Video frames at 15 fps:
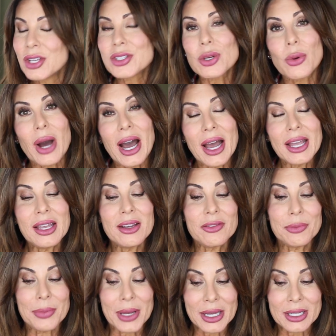So I
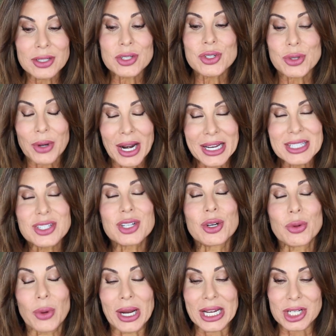have been trying to
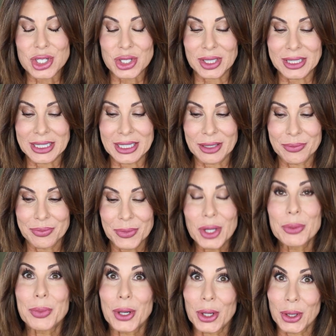gradually
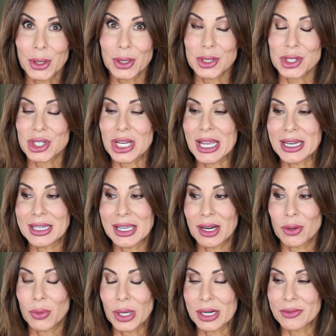purge and
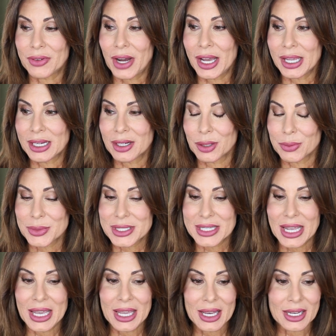get rid of
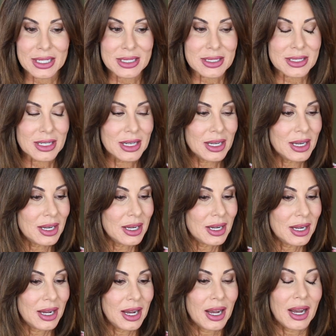items, and
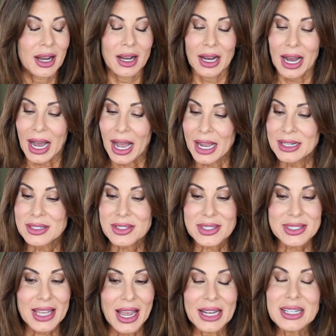I
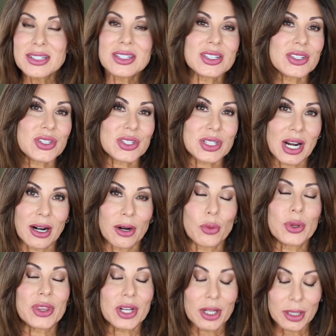decided to start
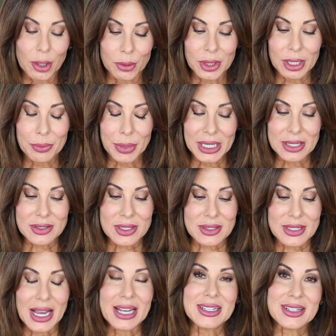with the clothing
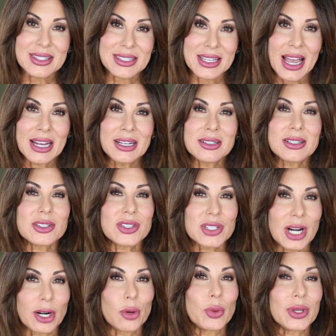pieces. I decided to
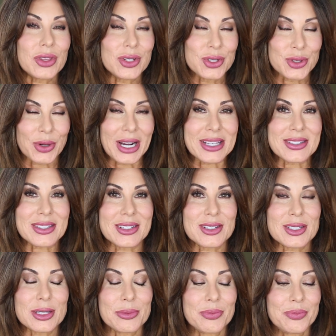start with
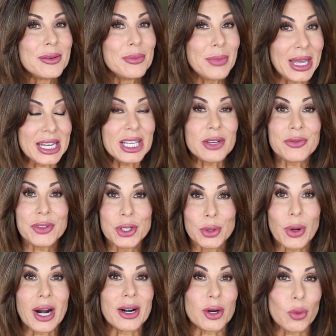dresses. Many of
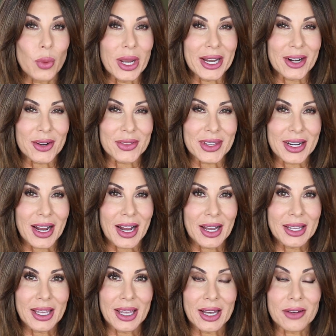you are aware that
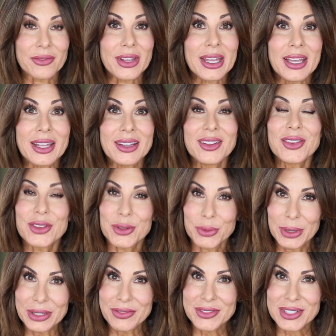I have a
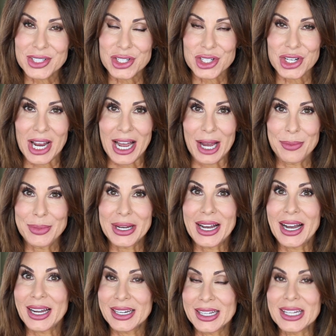thrift shop
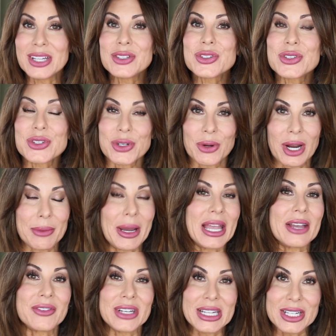on Instagram. I
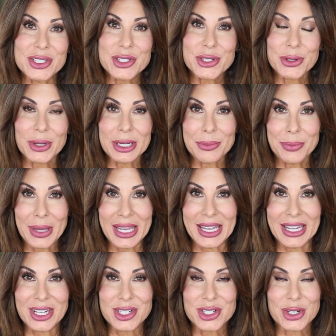have an Instagram
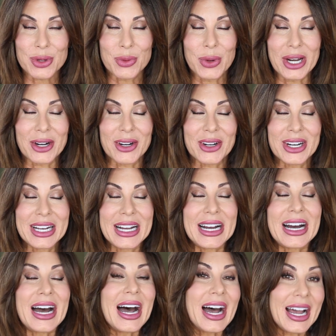page where
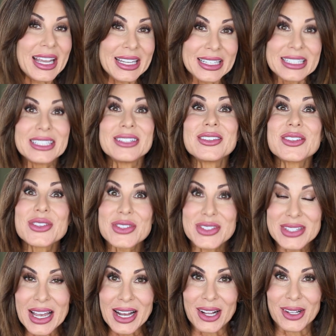I
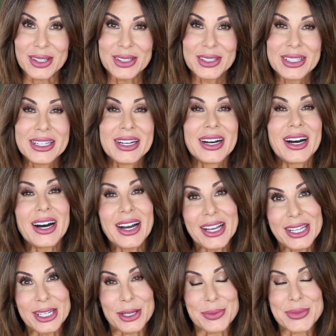sell
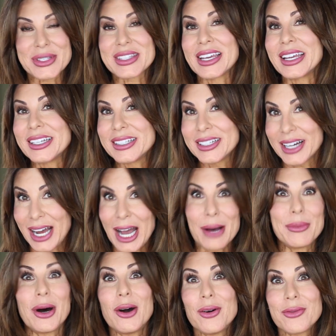items that
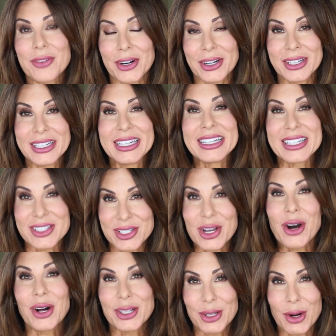I'm over, and it's
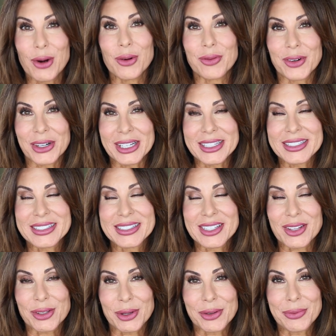called Over It.
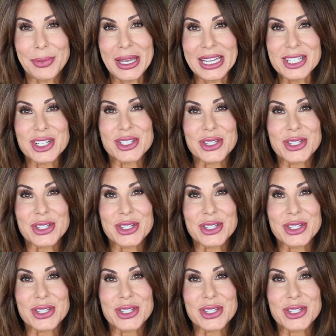The thrift page